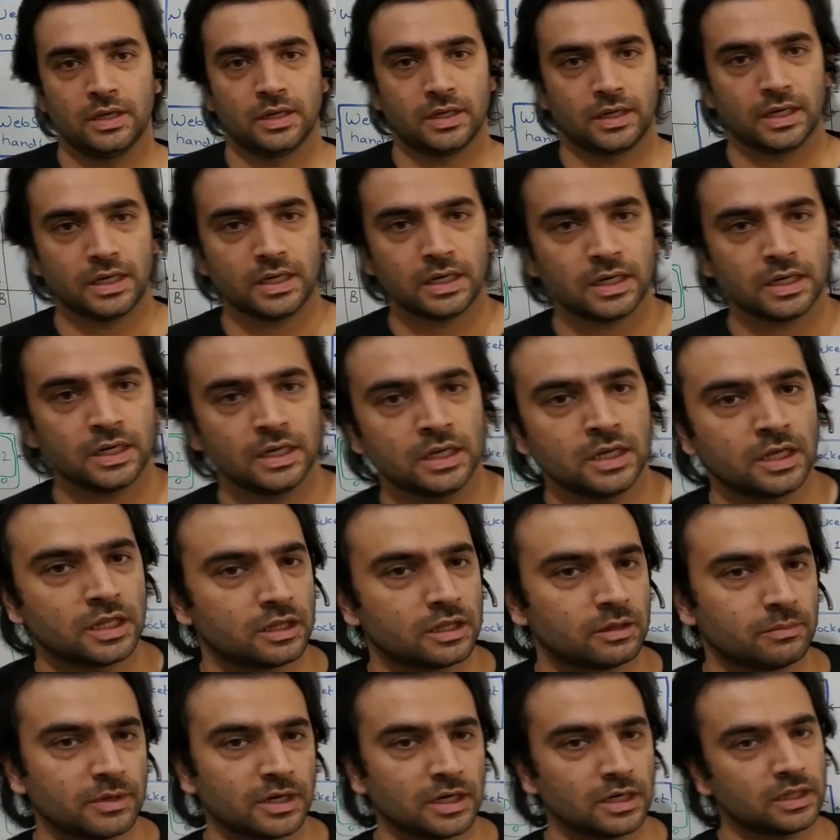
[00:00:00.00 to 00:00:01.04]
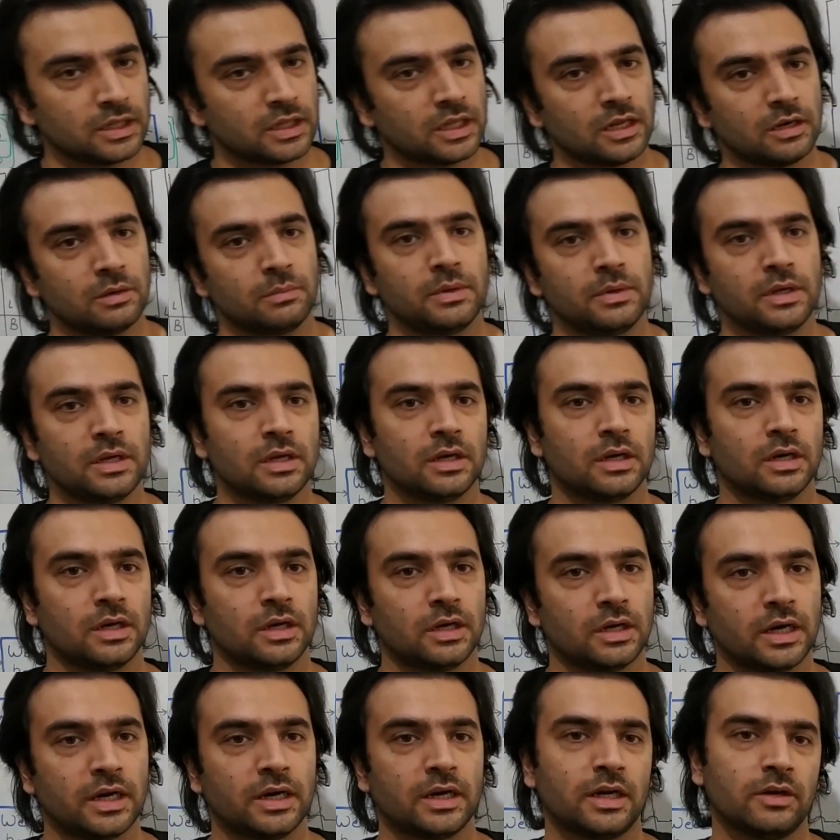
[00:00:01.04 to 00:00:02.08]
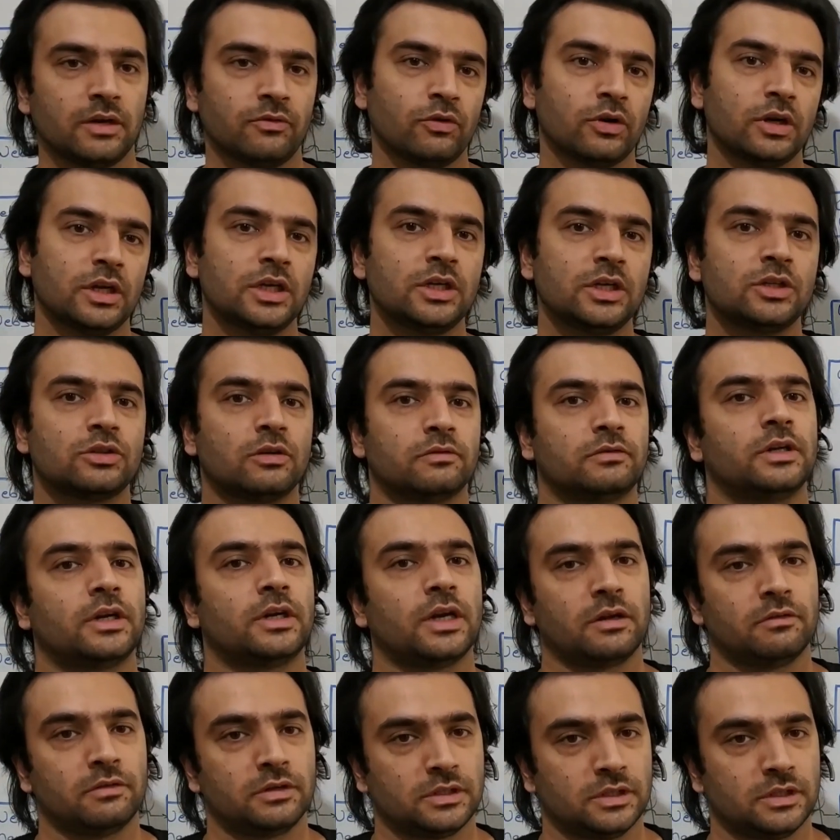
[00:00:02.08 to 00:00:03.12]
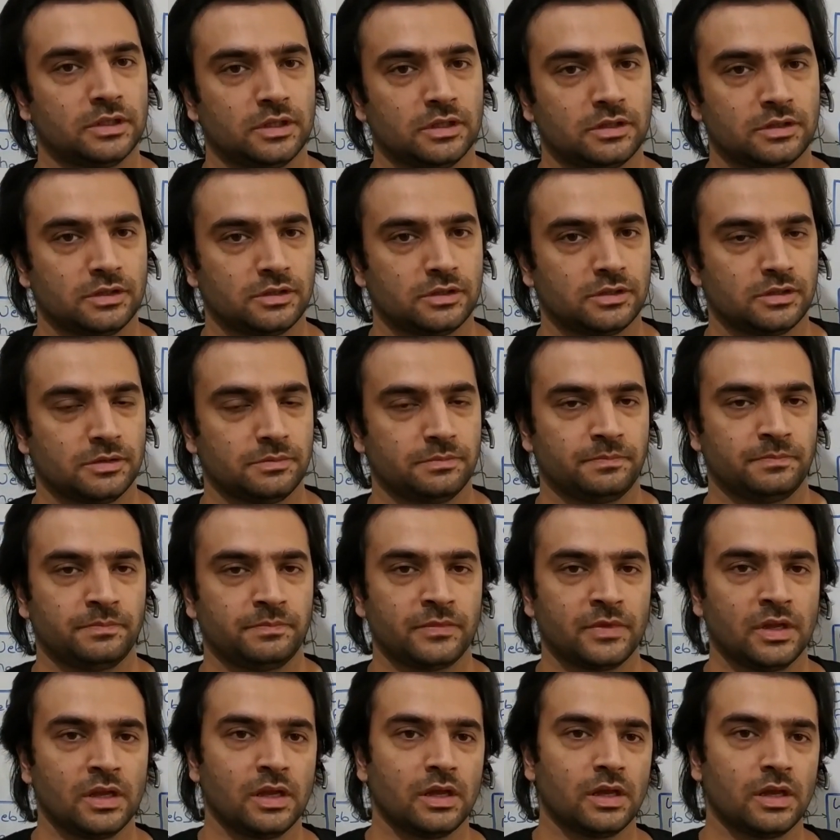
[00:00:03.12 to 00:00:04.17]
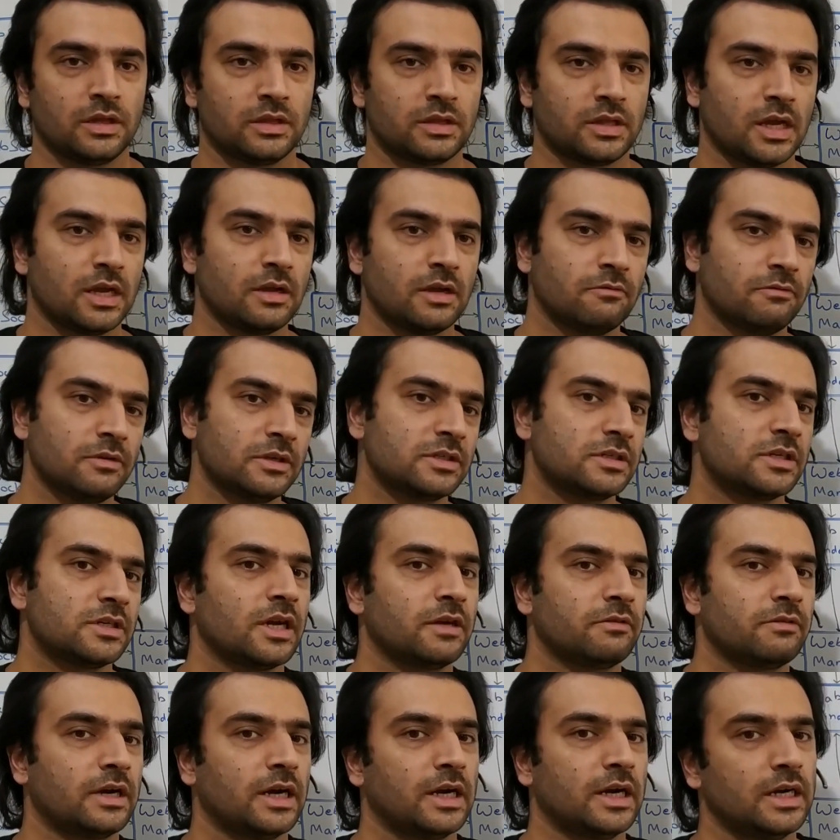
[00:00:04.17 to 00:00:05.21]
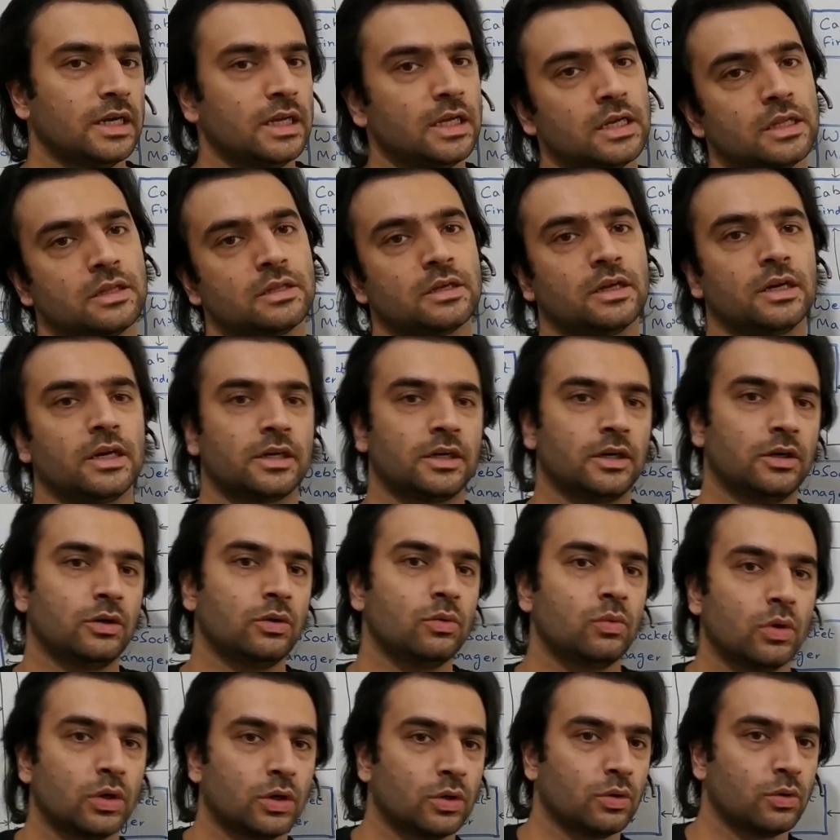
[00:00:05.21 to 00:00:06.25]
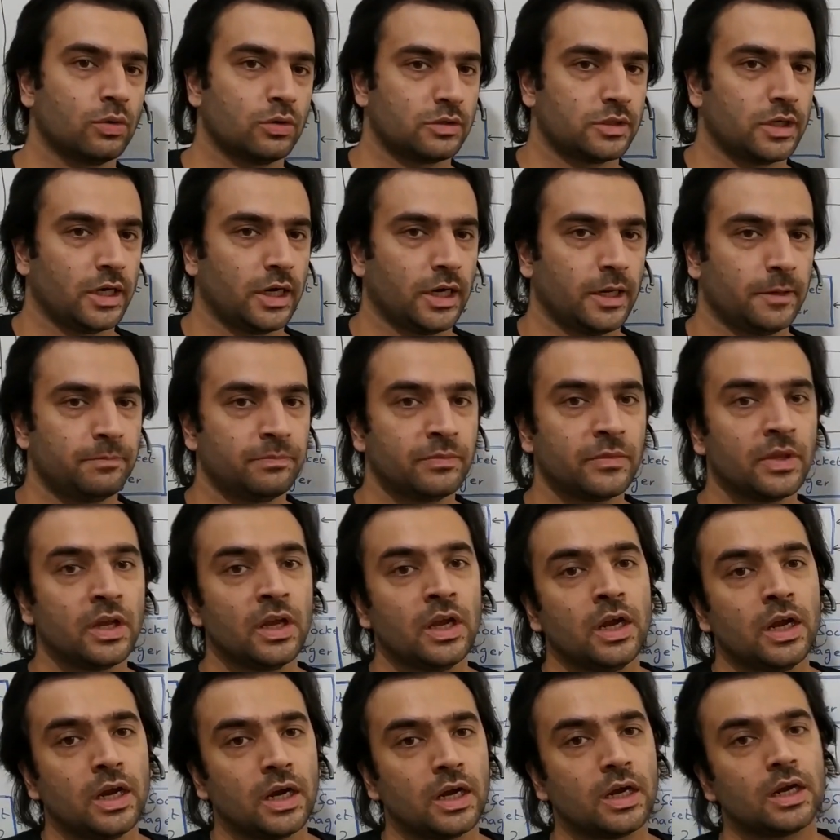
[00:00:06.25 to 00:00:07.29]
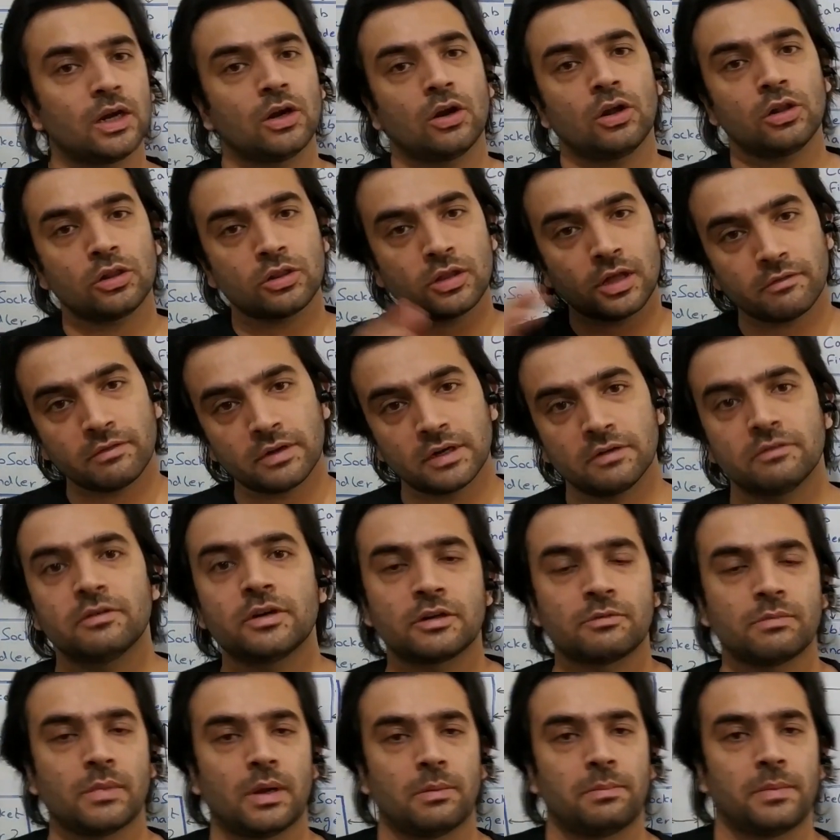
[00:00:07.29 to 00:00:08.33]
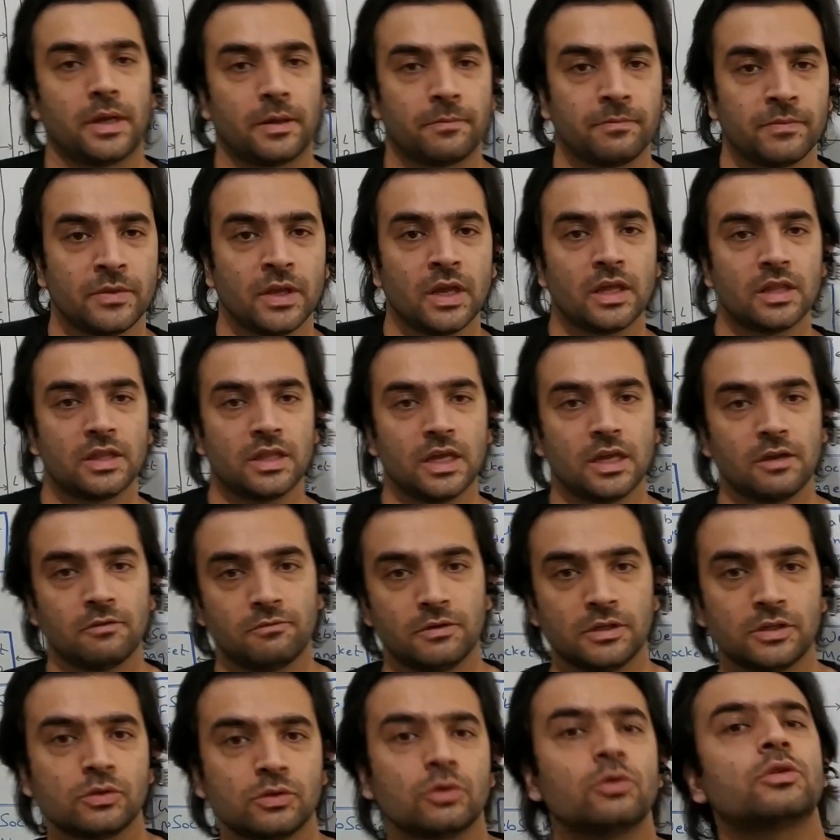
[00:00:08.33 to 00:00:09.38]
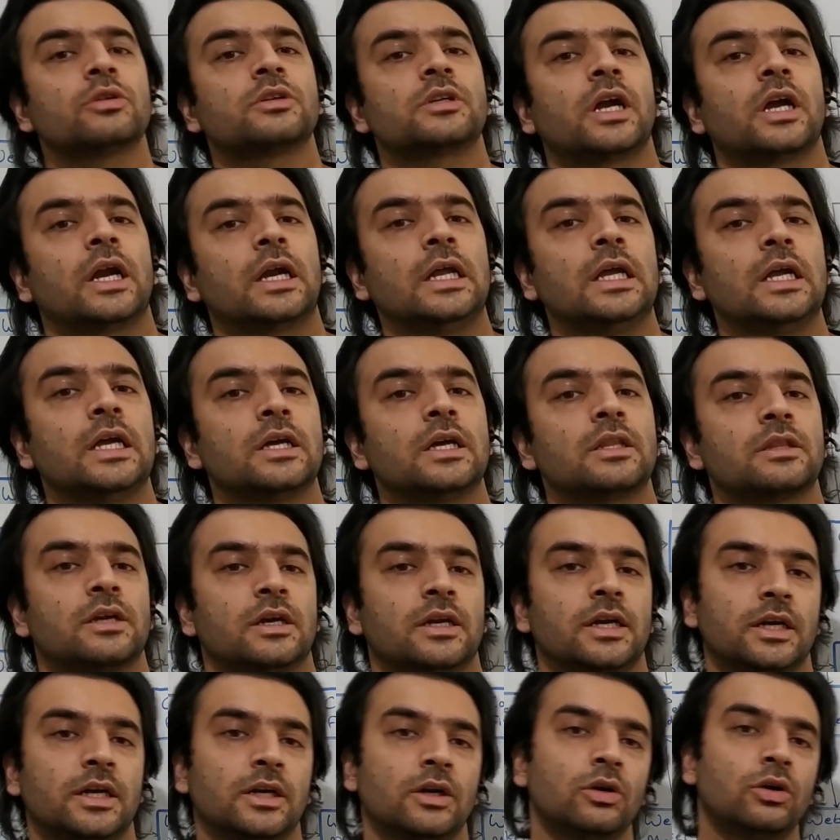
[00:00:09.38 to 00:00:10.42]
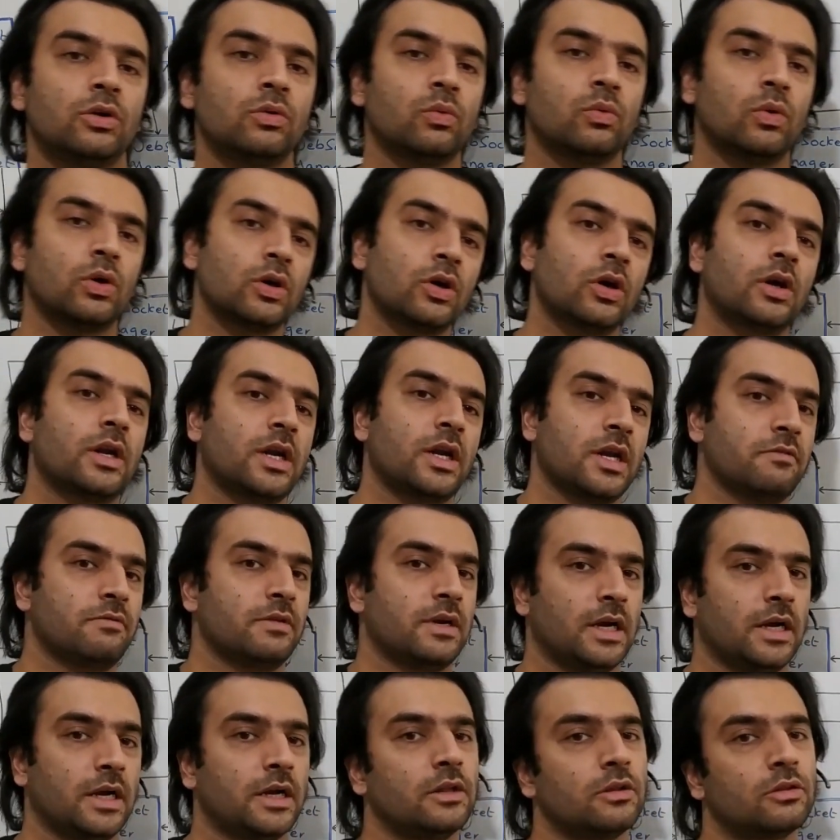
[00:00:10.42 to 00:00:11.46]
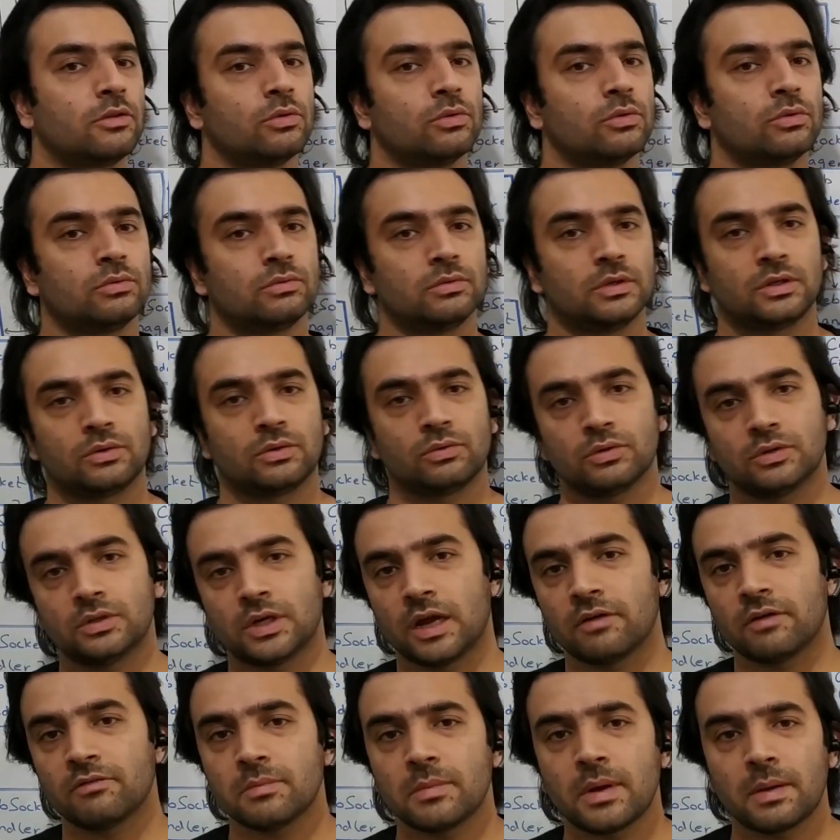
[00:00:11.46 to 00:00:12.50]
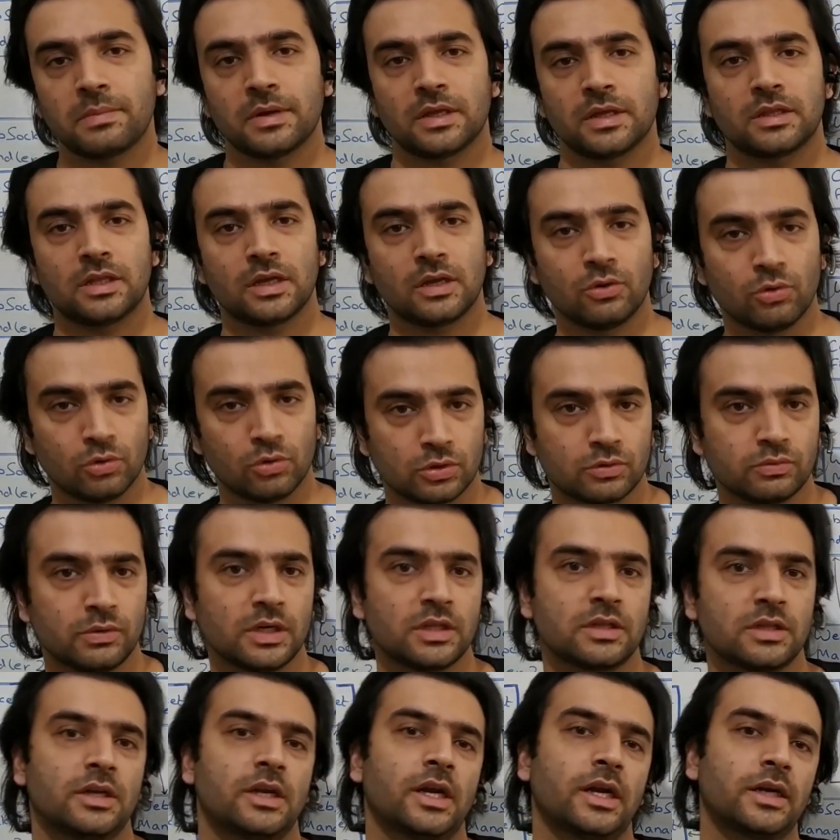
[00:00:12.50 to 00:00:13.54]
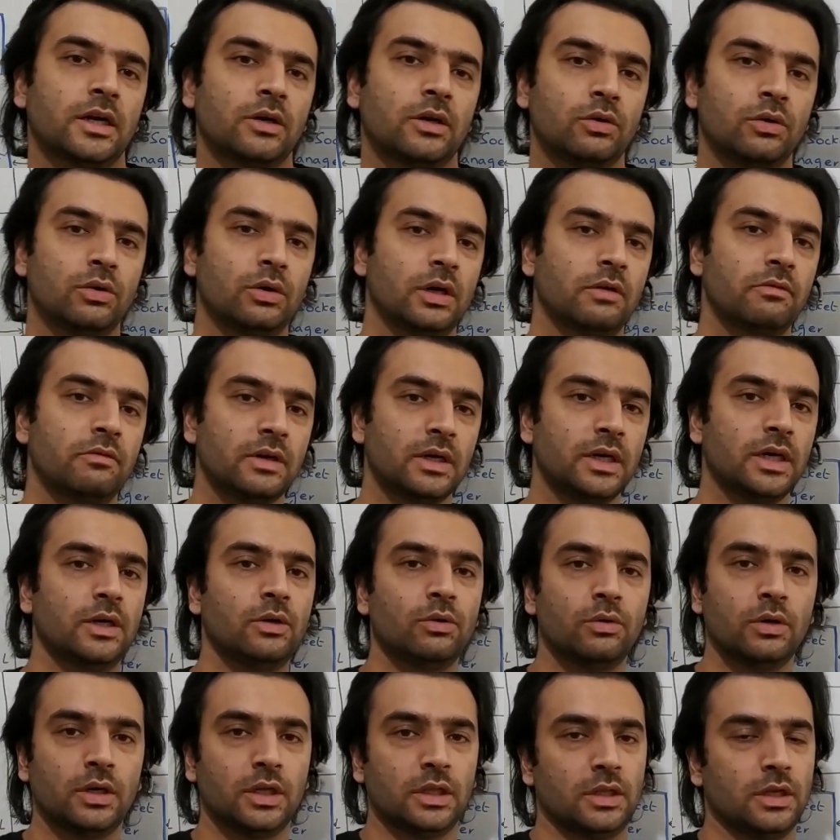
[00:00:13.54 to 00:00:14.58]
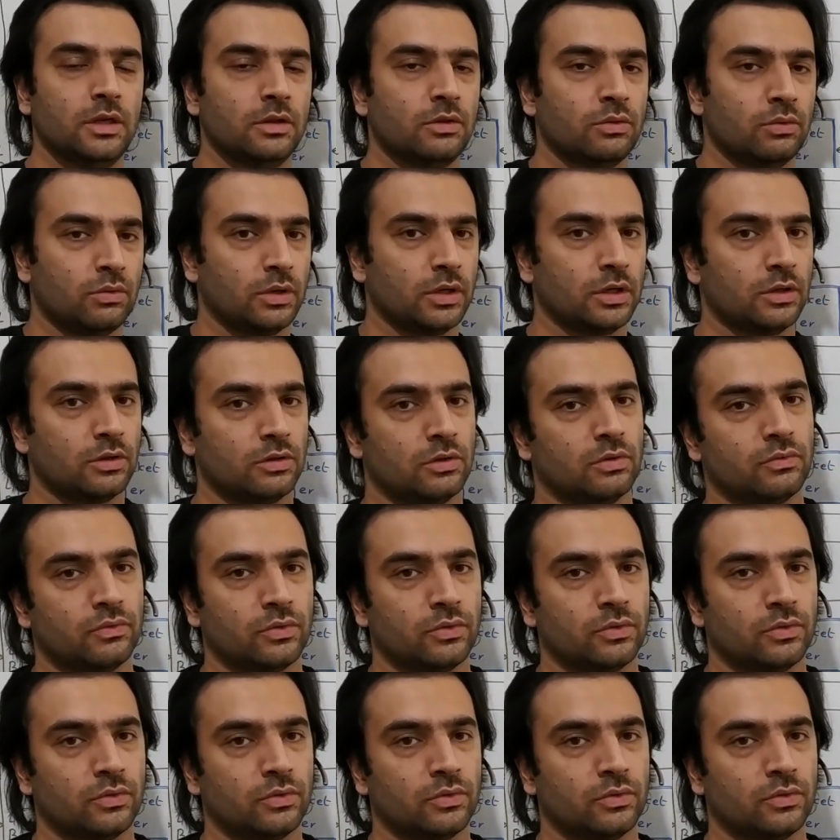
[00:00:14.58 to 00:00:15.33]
right? Similarly, there will be entry for each of the drivers in the system, saying which driver ID is connected to what host ID. It will also have a reverse mapping, saying which host ID is connected to what all driver ID. So it could have a mapping saying host 1 is connected to D1, D2, D3, so on and so